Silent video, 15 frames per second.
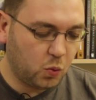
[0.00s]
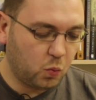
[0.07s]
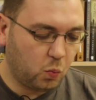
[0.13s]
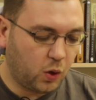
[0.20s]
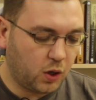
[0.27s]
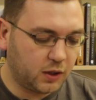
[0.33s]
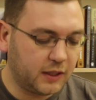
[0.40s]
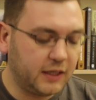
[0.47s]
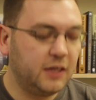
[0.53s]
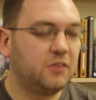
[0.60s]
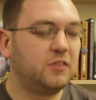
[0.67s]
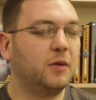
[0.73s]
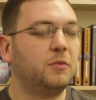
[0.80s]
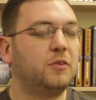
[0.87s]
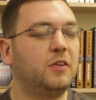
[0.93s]
What
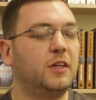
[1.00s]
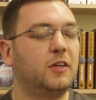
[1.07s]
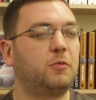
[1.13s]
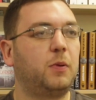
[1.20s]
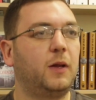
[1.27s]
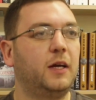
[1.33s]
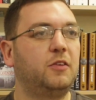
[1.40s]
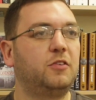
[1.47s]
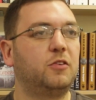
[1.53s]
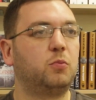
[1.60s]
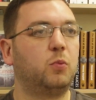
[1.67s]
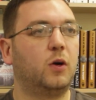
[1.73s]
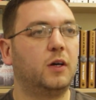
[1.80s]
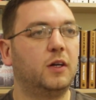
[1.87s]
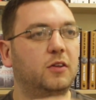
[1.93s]
leads them to this place is
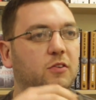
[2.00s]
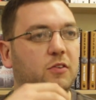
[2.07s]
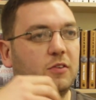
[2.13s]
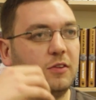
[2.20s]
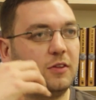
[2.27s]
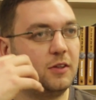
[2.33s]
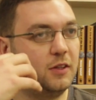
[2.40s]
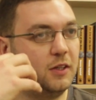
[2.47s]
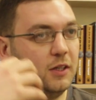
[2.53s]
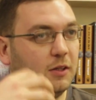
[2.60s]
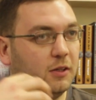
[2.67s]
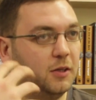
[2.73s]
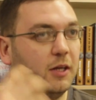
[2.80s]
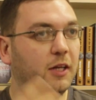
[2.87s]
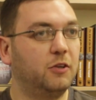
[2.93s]
what is the
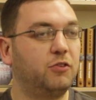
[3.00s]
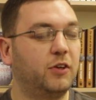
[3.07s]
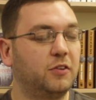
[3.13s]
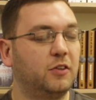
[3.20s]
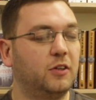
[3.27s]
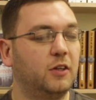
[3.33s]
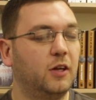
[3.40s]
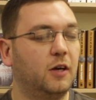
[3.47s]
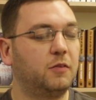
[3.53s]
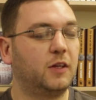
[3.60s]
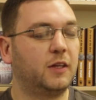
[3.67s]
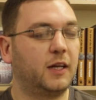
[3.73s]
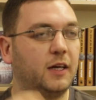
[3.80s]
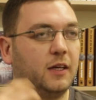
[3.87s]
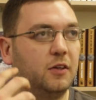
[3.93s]
interest of the novel,
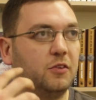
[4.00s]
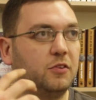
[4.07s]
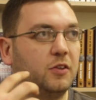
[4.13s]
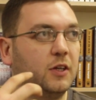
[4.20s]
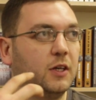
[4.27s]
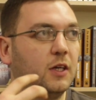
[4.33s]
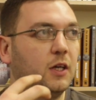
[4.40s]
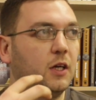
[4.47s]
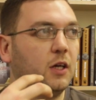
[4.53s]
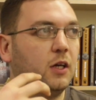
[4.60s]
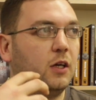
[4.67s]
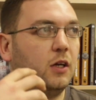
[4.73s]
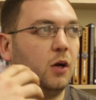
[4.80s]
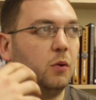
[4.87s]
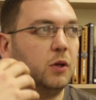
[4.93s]
and that is,
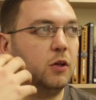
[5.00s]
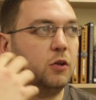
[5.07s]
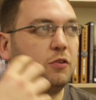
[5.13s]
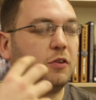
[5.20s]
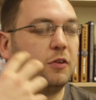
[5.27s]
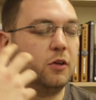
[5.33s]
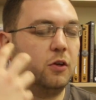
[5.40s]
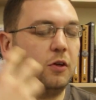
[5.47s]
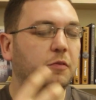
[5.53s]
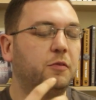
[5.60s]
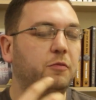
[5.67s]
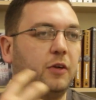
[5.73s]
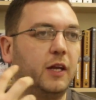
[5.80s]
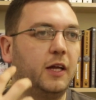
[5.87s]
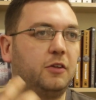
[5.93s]
you know, it looks at love
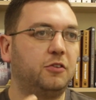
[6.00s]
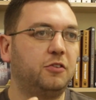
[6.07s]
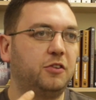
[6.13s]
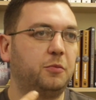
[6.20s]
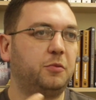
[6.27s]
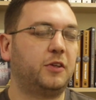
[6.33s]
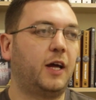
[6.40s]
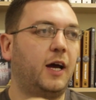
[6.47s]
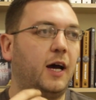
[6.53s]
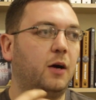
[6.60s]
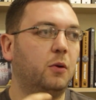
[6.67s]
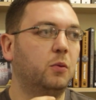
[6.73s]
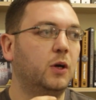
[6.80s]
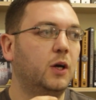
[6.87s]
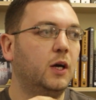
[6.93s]
and relationships and
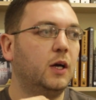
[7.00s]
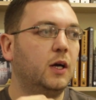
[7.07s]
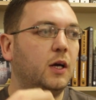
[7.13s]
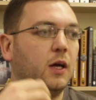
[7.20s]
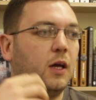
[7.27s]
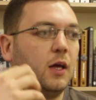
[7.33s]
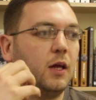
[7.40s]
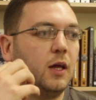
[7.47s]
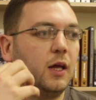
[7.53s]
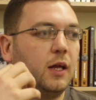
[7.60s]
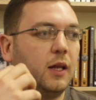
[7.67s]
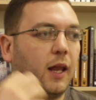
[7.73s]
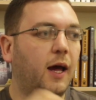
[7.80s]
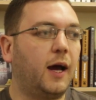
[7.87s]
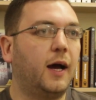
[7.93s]
how
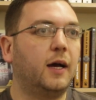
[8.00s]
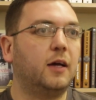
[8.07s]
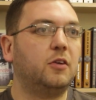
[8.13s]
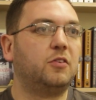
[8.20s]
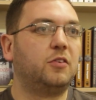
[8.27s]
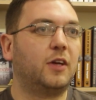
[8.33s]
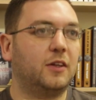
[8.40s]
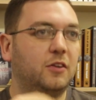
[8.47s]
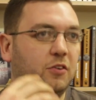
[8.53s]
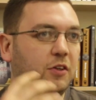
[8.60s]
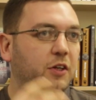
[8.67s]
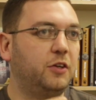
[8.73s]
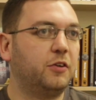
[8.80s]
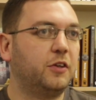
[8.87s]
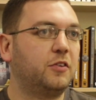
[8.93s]
lies and
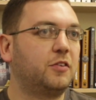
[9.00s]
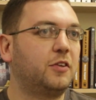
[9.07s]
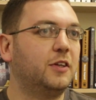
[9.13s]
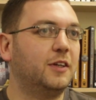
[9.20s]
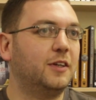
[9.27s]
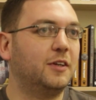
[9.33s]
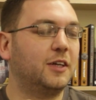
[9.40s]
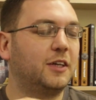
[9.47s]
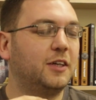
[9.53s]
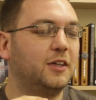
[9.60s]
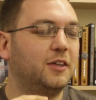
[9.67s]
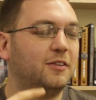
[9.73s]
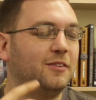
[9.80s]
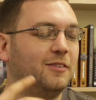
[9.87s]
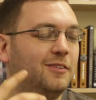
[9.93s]
secrets
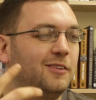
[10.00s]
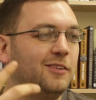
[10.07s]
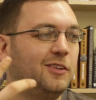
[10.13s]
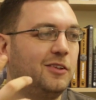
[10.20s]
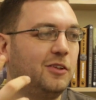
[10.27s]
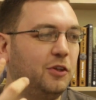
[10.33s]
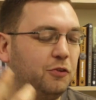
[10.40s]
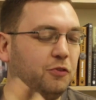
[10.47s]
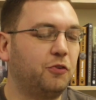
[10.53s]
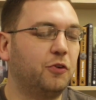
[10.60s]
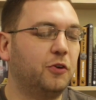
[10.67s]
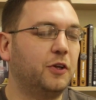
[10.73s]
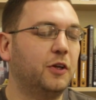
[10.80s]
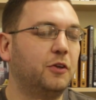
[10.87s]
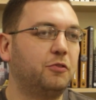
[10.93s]
can
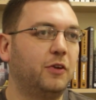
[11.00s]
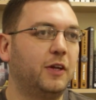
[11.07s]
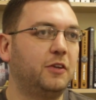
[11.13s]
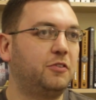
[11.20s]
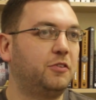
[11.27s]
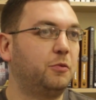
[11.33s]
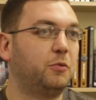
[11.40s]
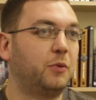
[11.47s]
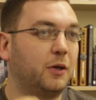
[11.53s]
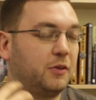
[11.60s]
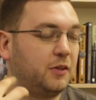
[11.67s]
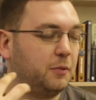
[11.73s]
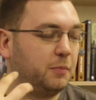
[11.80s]
destroy those relationships without